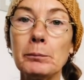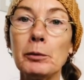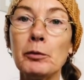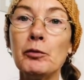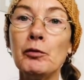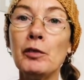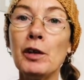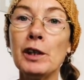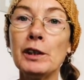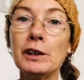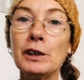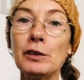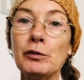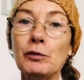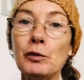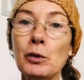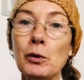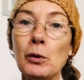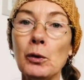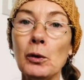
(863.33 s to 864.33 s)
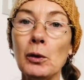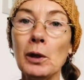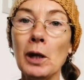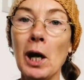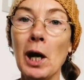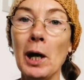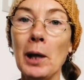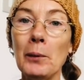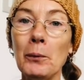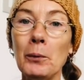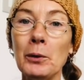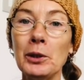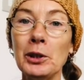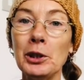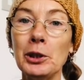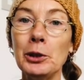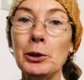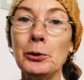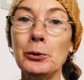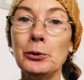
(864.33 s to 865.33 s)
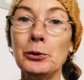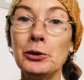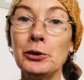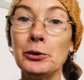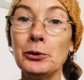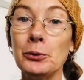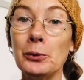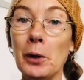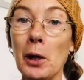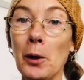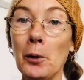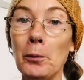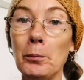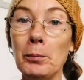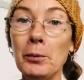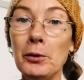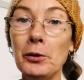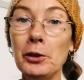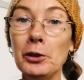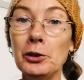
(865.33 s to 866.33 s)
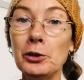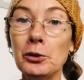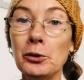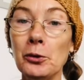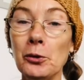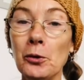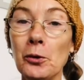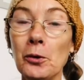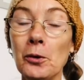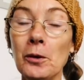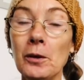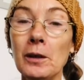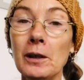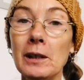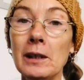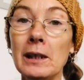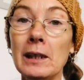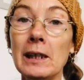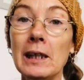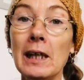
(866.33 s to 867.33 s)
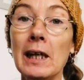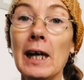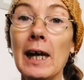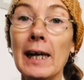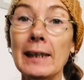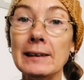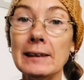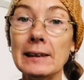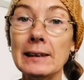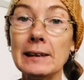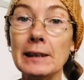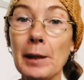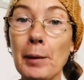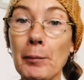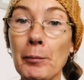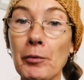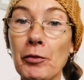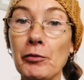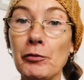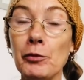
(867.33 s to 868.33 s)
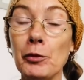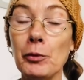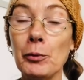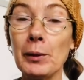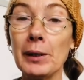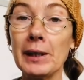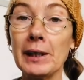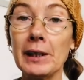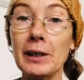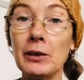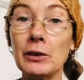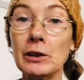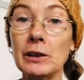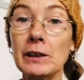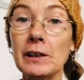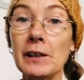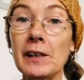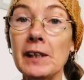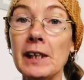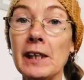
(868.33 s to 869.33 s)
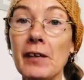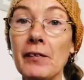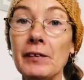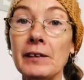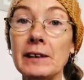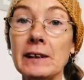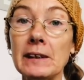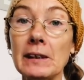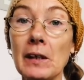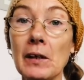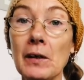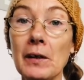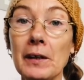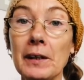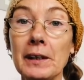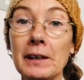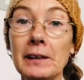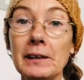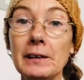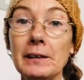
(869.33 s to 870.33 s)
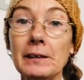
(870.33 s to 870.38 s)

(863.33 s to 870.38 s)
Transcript: But first of all, I want you to open the door and step through it onto the other side